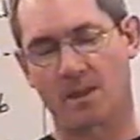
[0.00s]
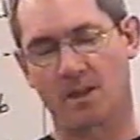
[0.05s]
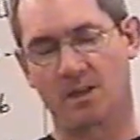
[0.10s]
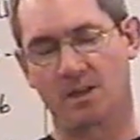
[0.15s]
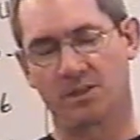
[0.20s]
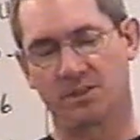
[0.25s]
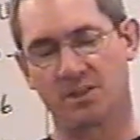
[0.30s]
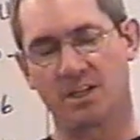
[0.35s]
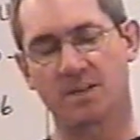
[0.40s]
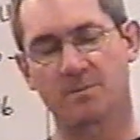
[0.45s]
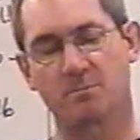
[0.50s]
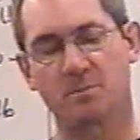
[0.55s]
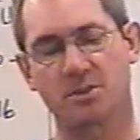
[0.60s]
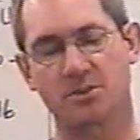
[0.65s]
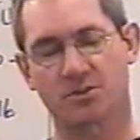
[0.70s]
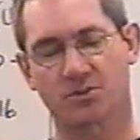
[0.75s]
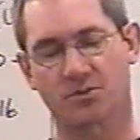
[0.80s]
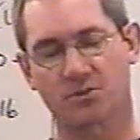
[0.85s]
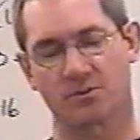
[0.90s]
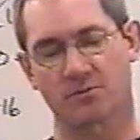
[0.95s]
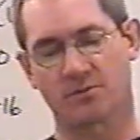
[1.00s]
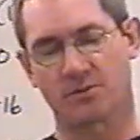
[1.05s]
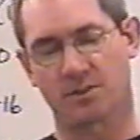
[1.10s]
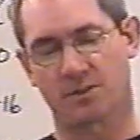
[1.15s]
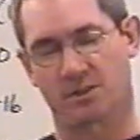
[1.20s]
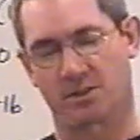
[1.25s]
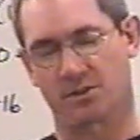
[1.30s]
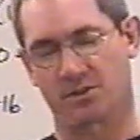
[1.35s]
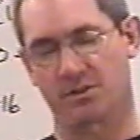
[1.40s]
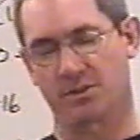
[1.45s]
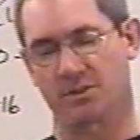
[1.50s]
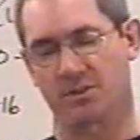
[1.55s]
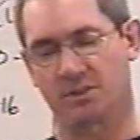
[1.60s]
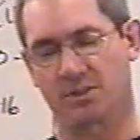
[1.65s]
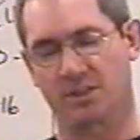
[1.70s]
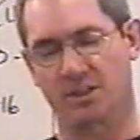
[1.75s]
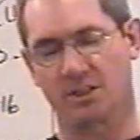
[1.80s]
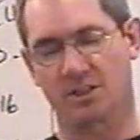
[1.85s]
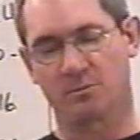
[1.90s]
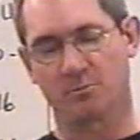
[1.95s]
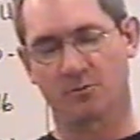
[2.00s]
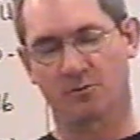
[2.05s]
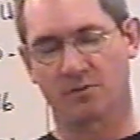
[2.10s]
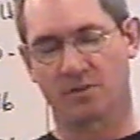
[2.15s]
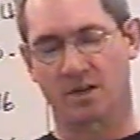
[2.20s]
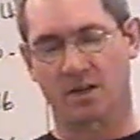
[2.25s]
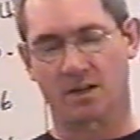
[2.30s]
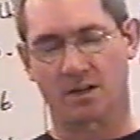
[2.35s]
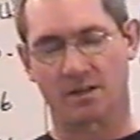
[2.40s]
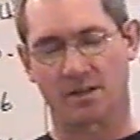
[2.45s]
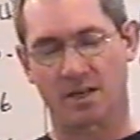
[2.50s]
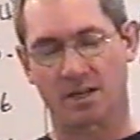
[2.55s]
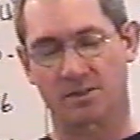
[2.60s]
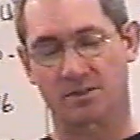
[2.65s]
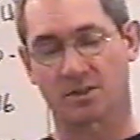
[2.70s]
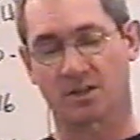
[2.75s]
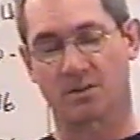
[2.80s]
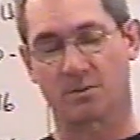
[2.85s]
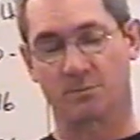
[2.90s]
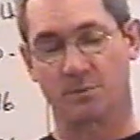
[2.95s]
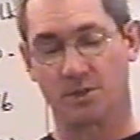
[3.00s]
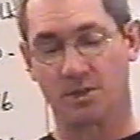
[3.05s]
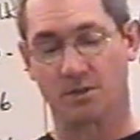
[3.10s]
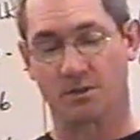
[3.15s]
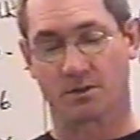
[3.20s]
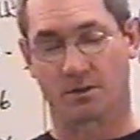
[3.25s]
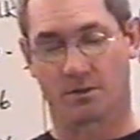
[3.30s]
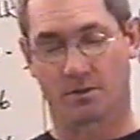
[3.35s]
Yet be sure of this, that the kingdom of God has come near.